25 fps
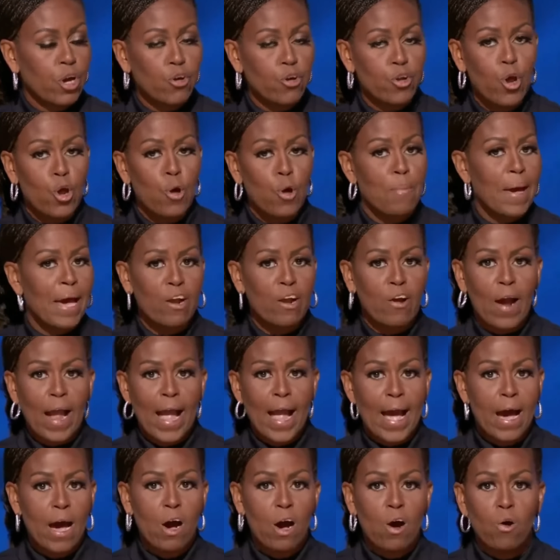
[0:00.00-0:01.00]
So no matter
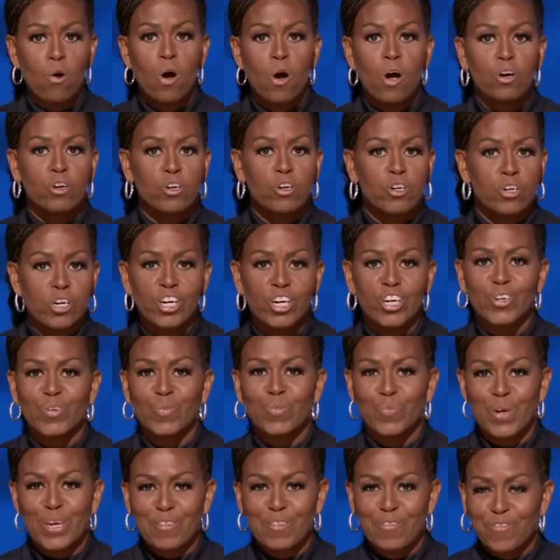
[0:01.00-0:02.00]
how
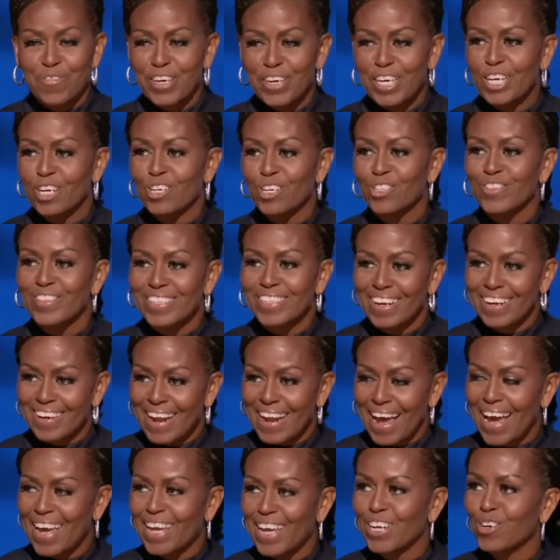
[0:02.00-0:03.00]
good we feel
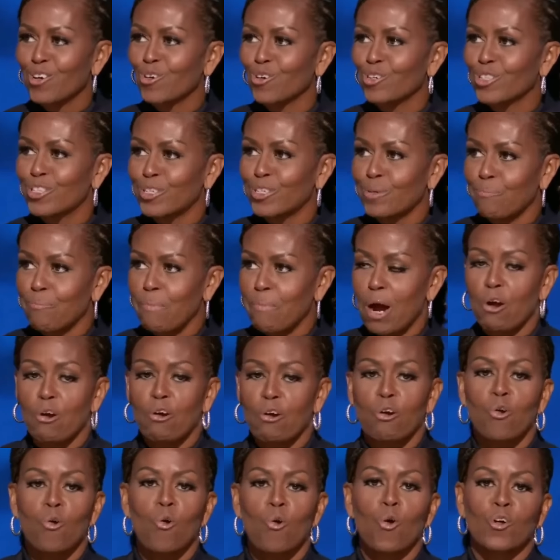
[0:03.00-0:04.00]
tonight or
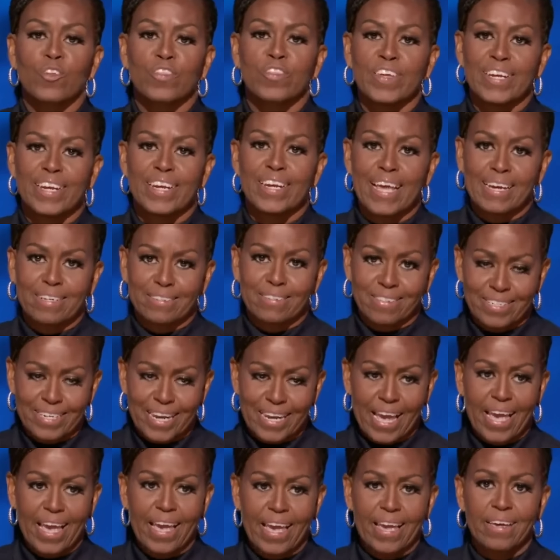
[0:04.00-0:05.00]
tomorrow or the
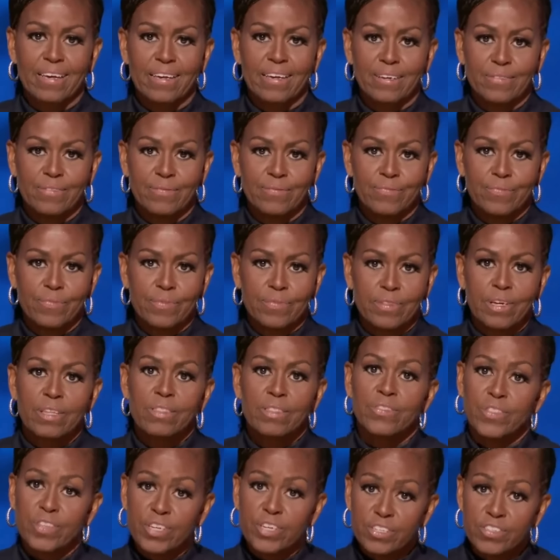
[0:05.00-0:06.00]
next day,
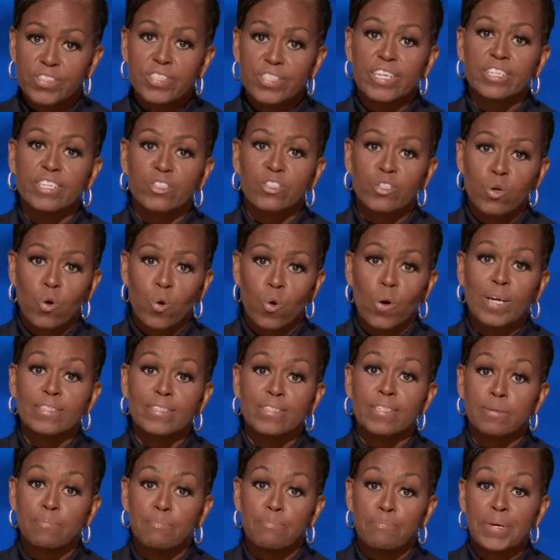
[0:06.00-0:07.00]
this is
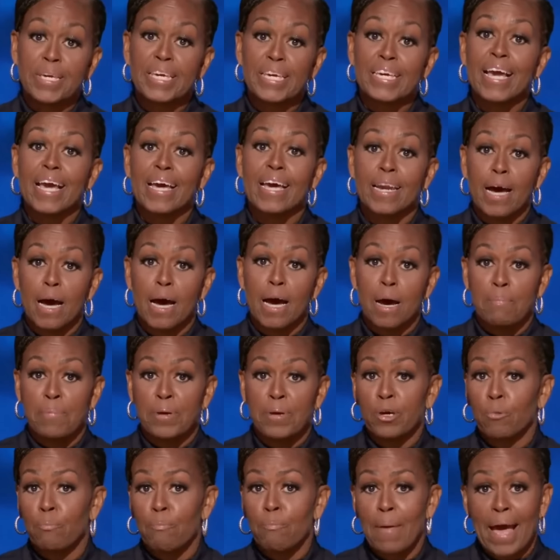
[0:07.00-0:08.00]
going to be an
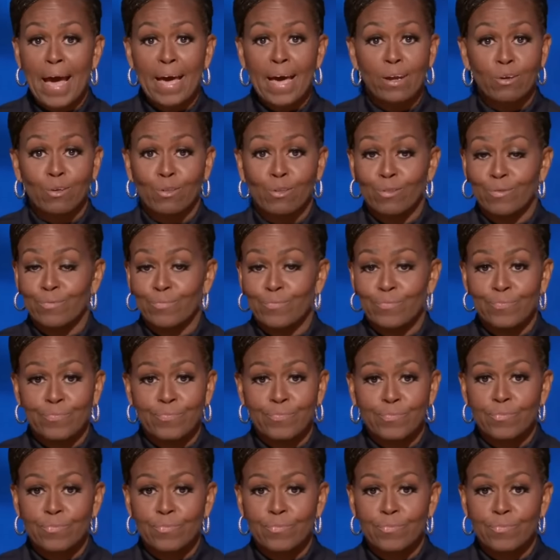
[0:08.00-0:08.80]
uphill battle.